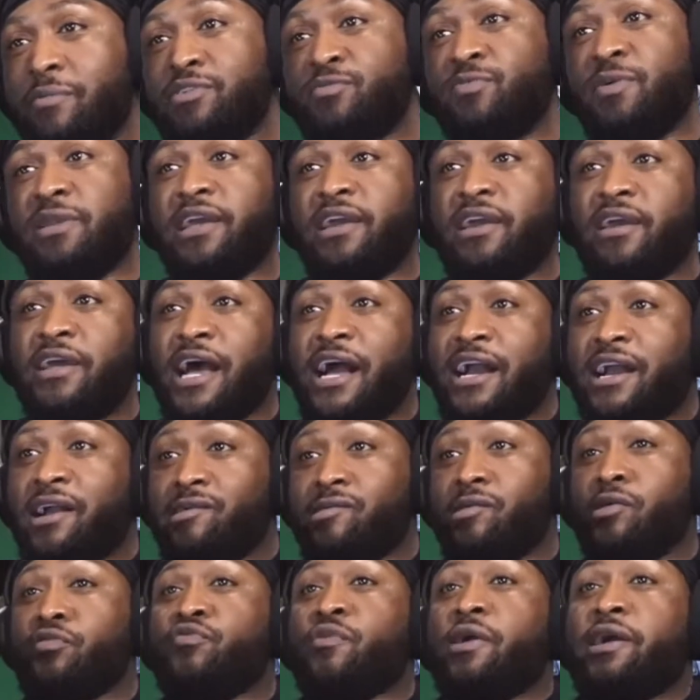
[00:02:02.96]
but nigga, I got
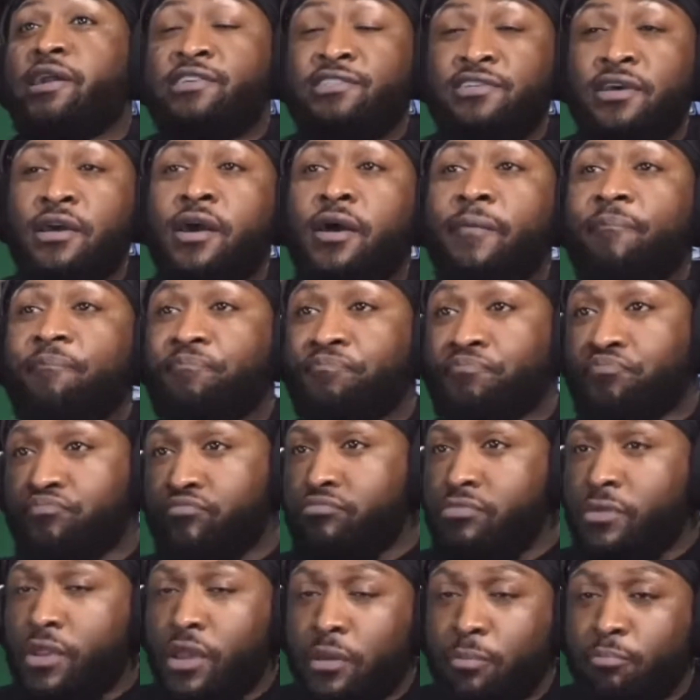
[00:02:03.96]
arthritis.
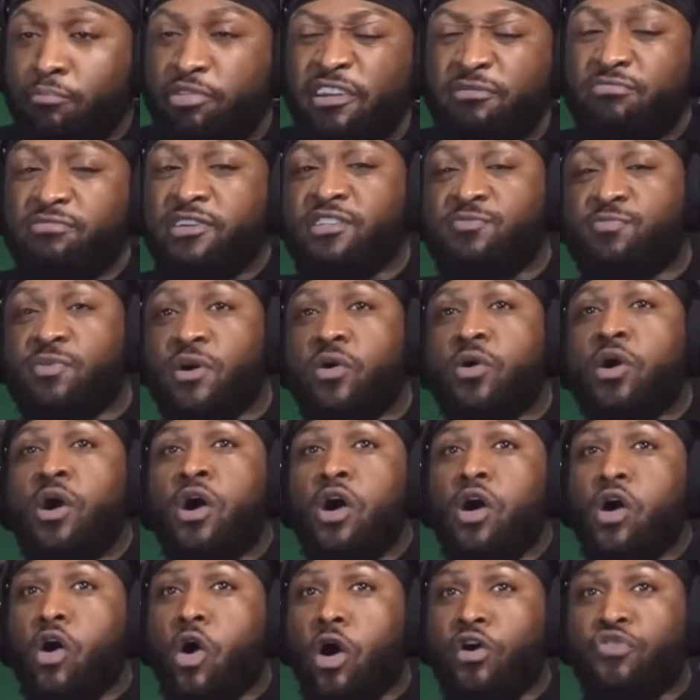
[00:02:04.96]
Peep this, bro.
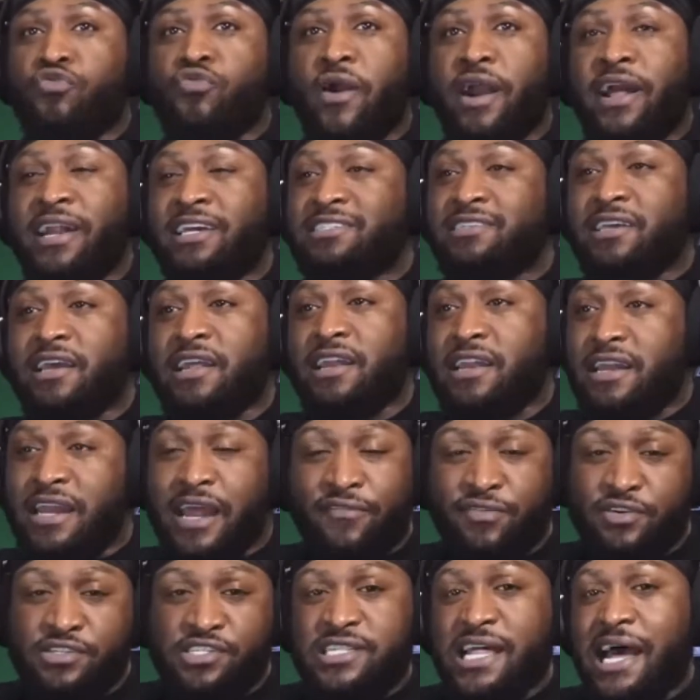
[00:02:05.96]
Arthritis never
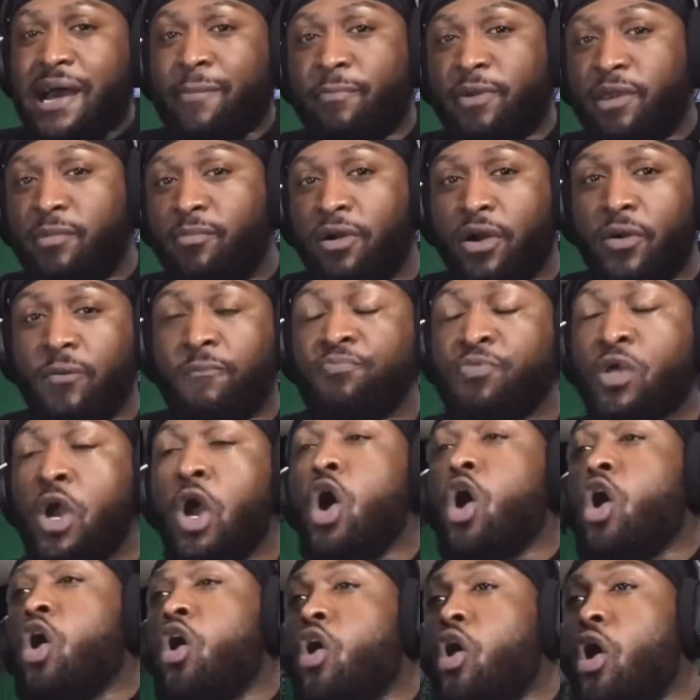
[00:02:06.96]
stopped me, bro.
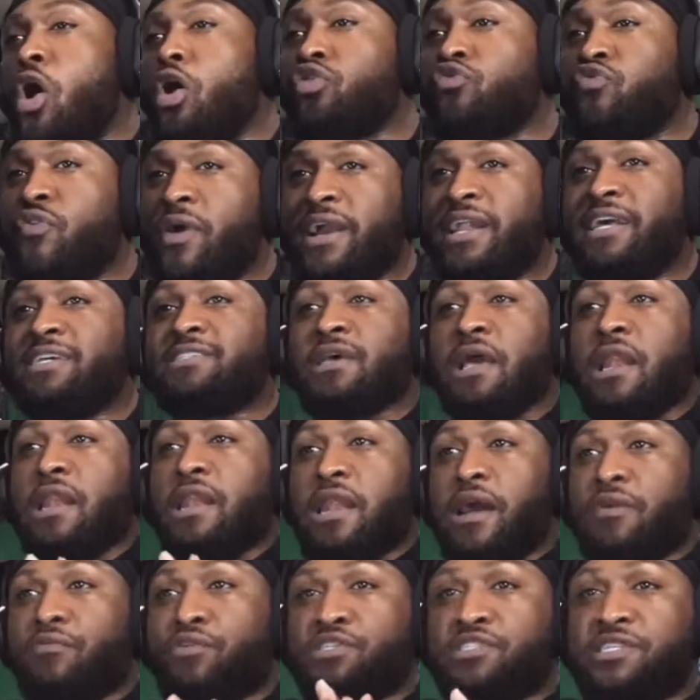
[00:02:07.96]
Arthritis
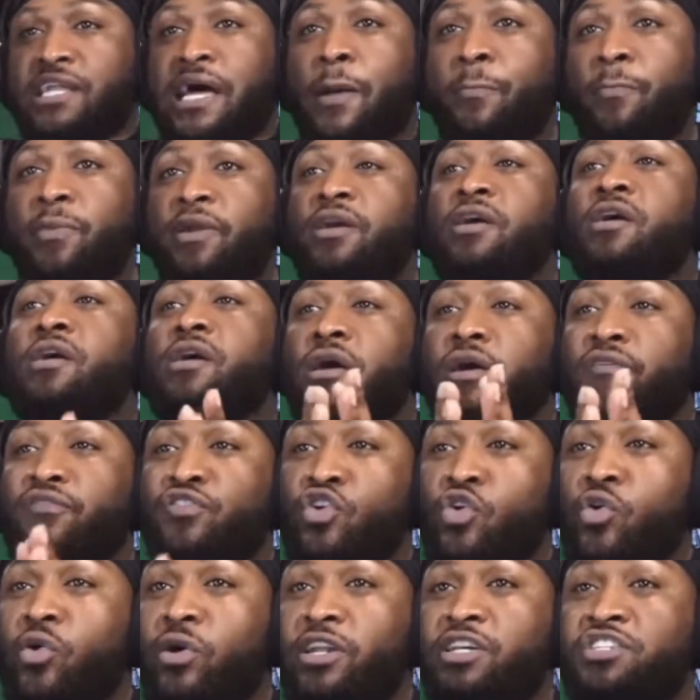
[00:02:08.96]
never stopped me. If you
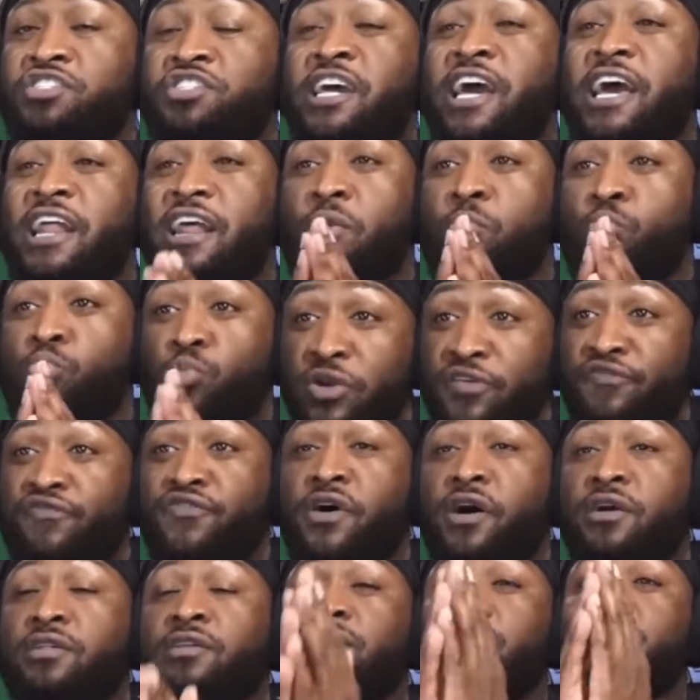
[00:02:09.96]
were in this chat and we
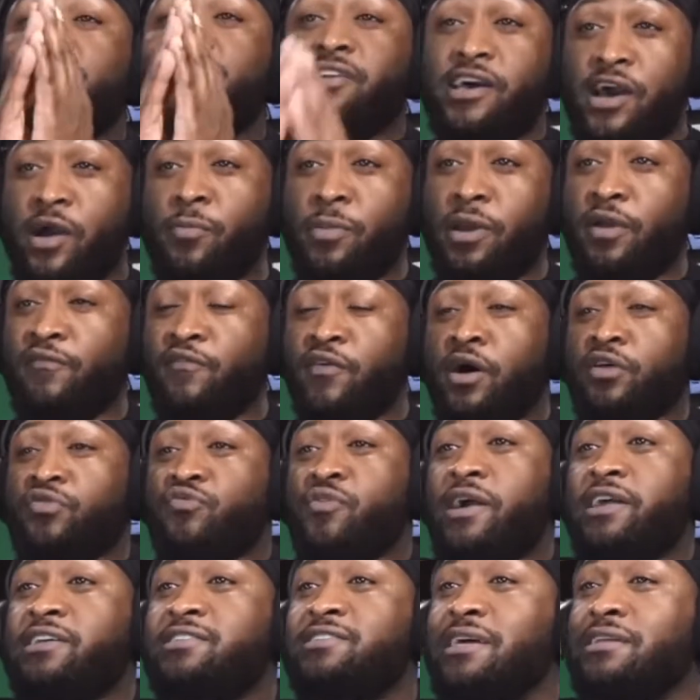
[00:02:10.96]
fucked, tell me if
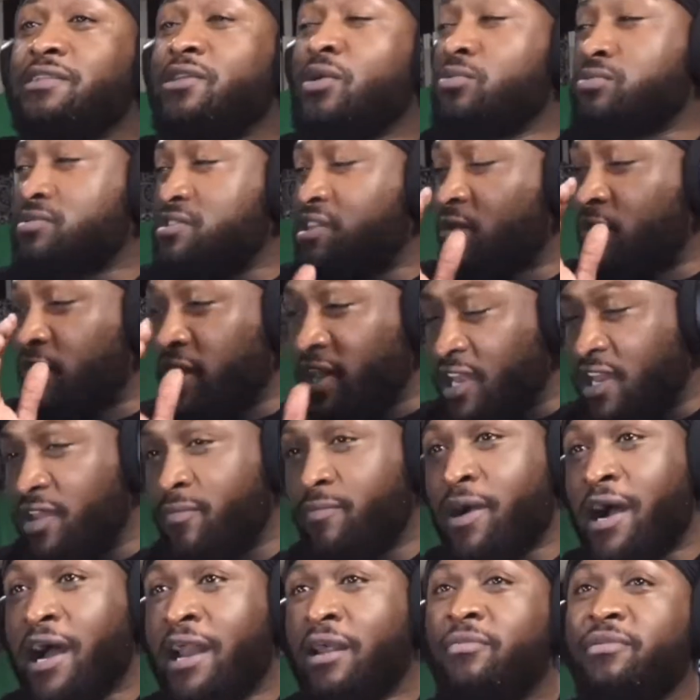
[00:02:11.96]
arthritis. Don't tell
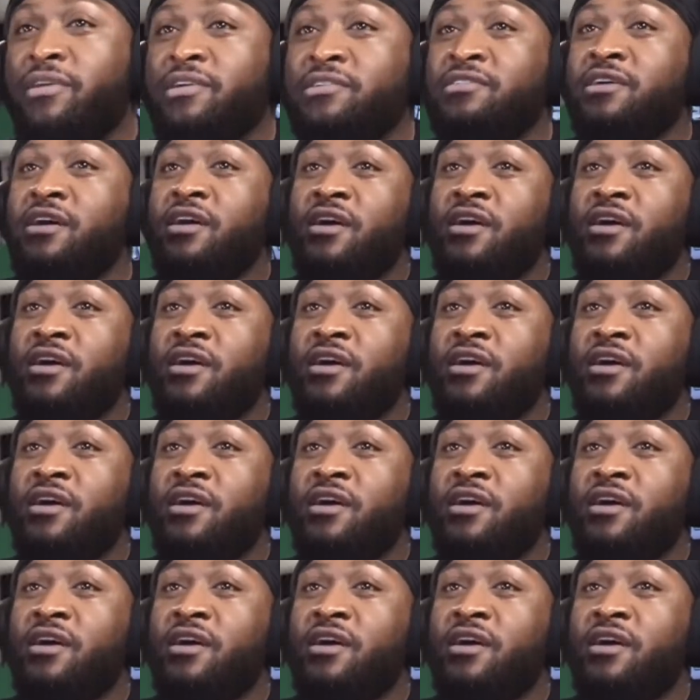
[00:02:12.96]
anybody because